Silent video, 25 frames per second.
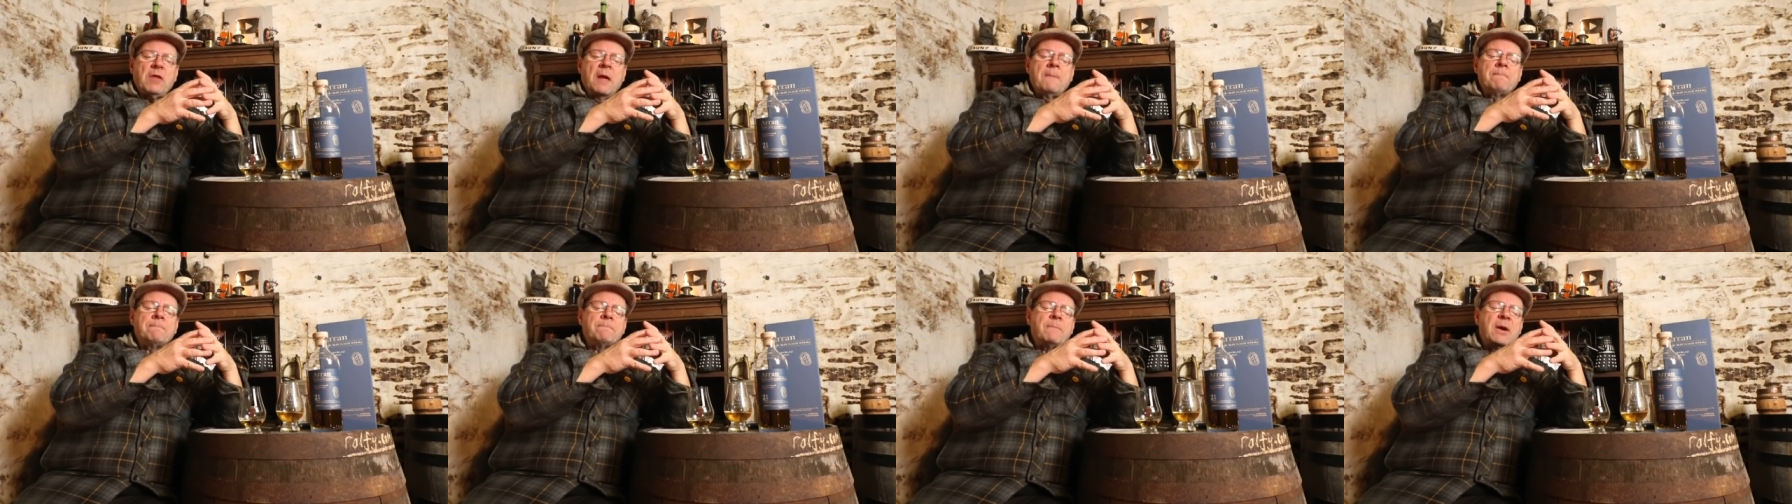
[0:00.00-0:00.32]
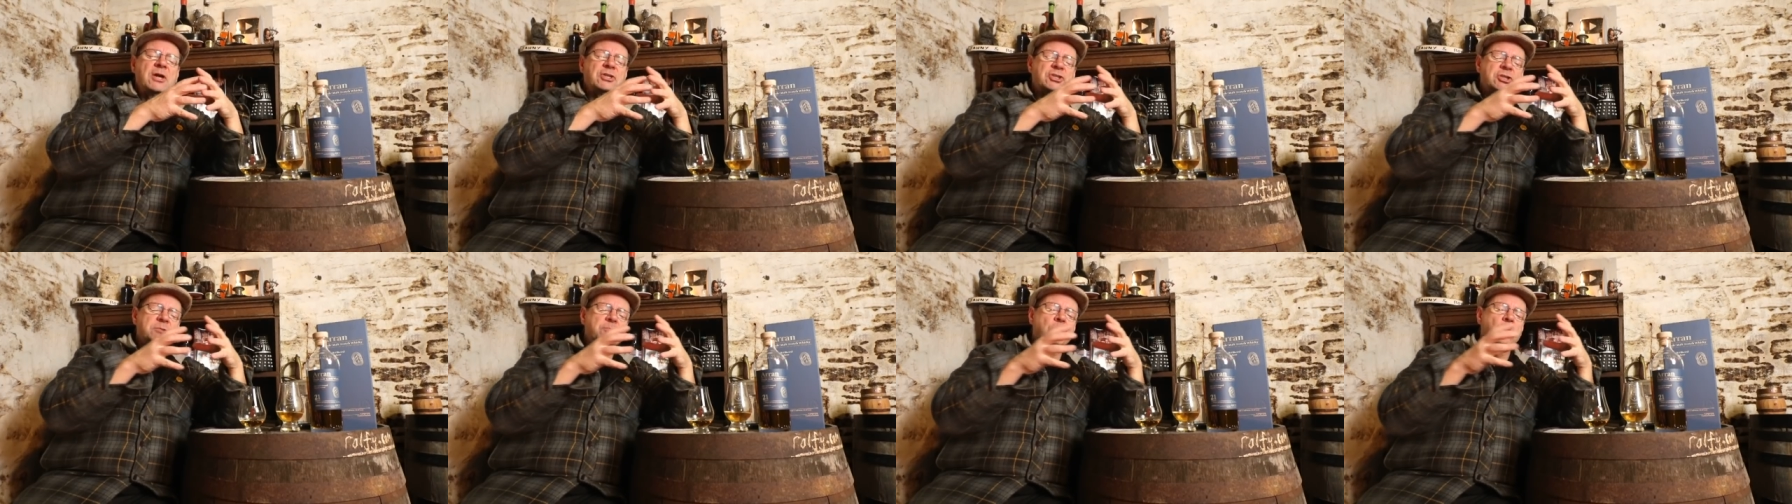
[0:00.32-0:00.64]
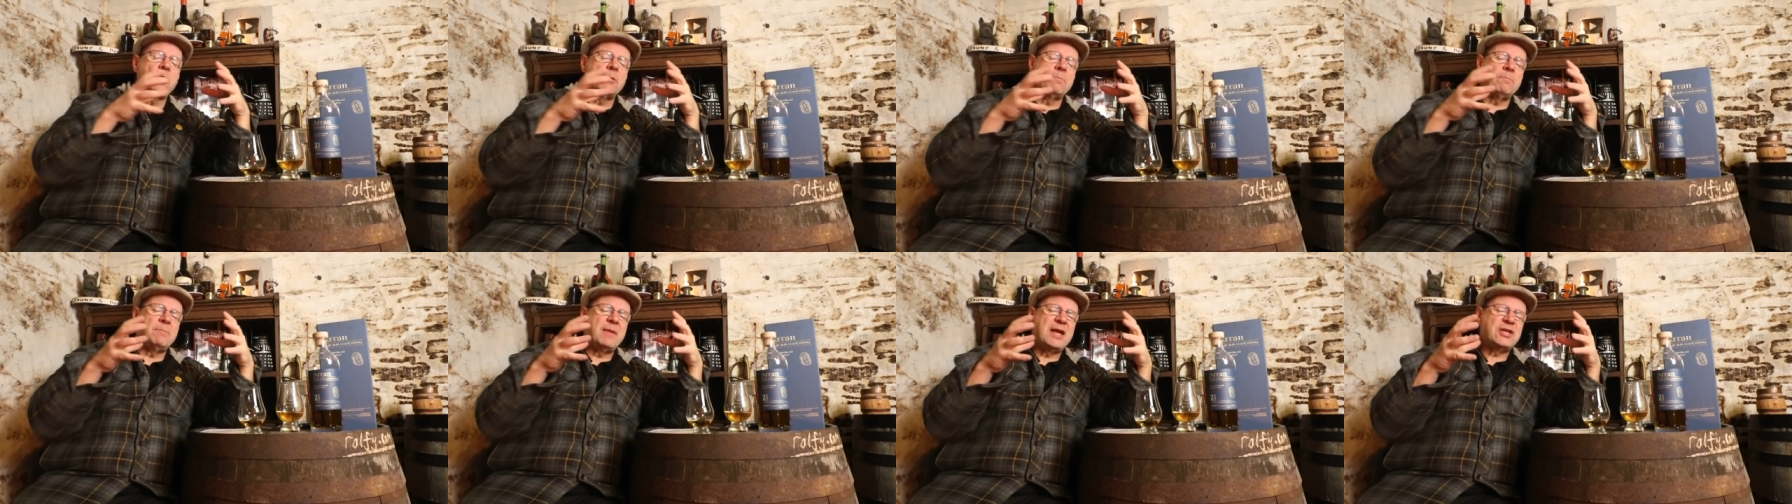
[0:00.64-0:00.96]
Much
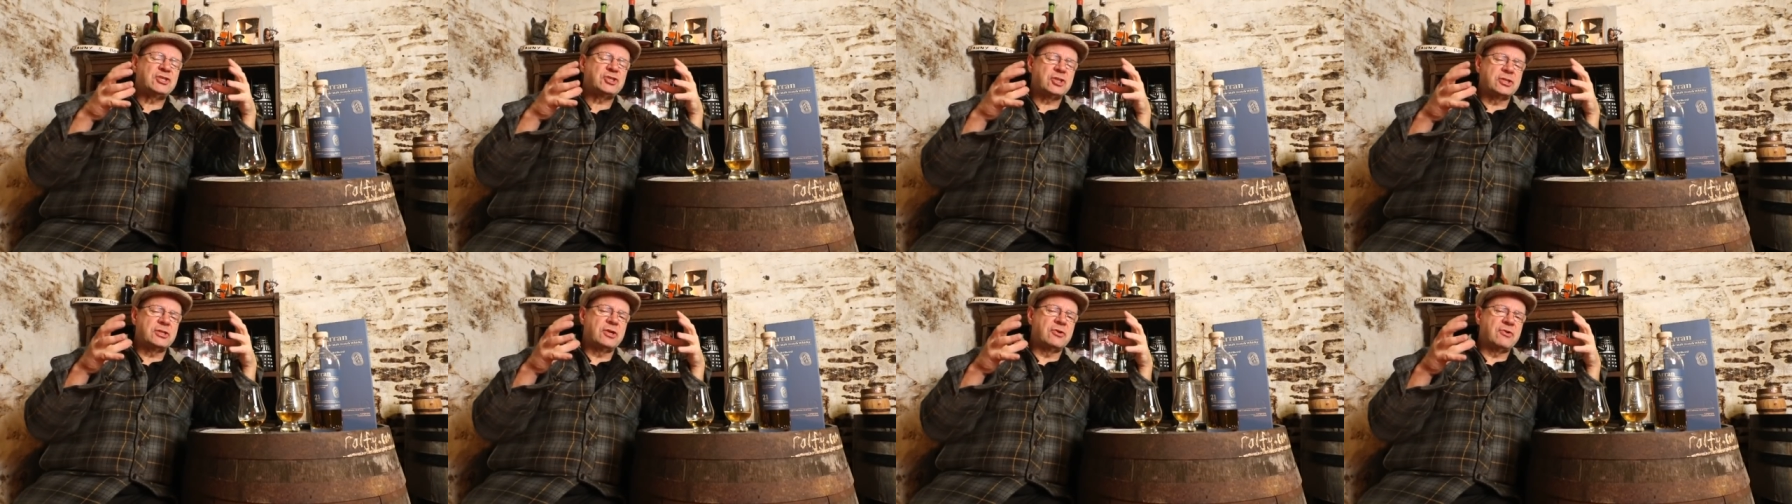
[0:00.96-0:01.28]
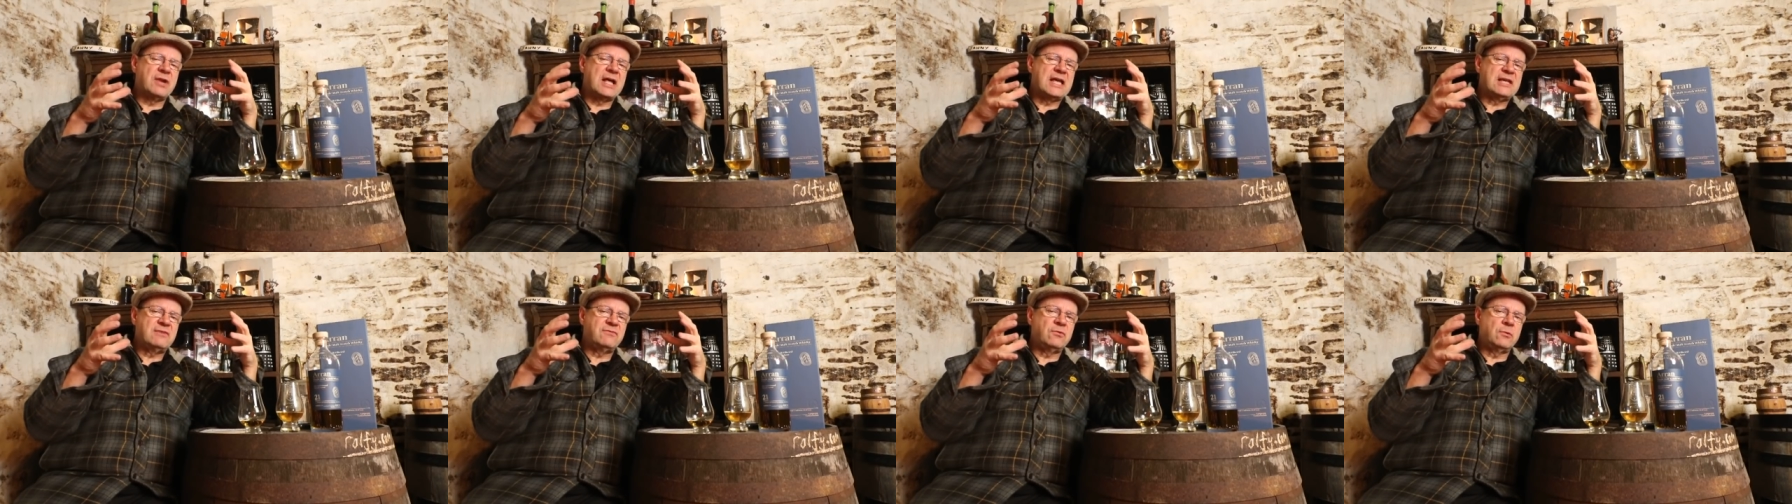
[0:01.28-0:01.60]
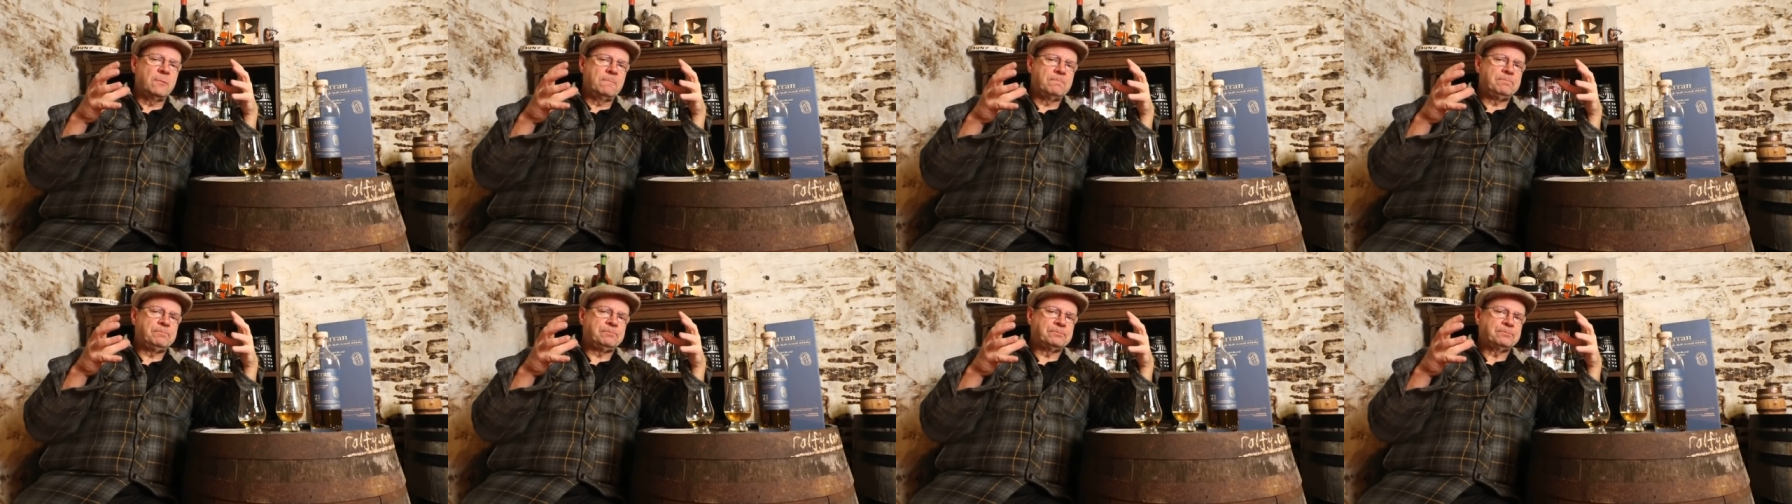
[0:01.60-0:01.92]
more measured
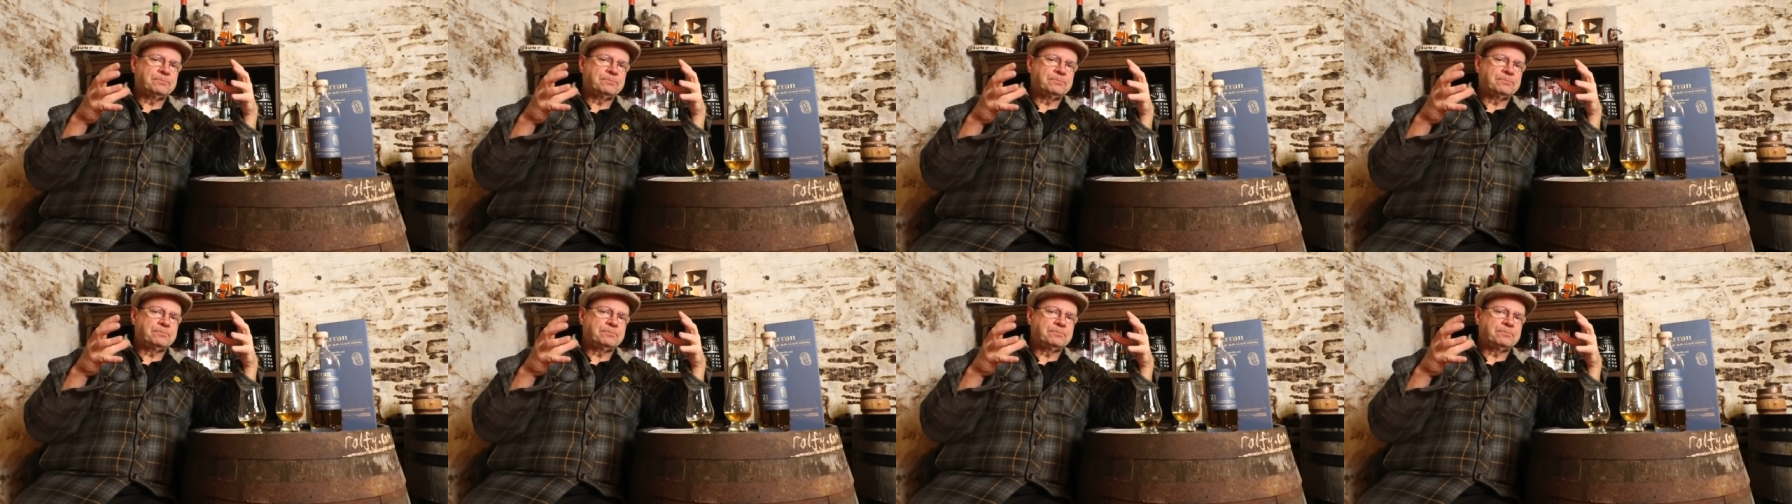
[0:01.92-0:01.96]
arrival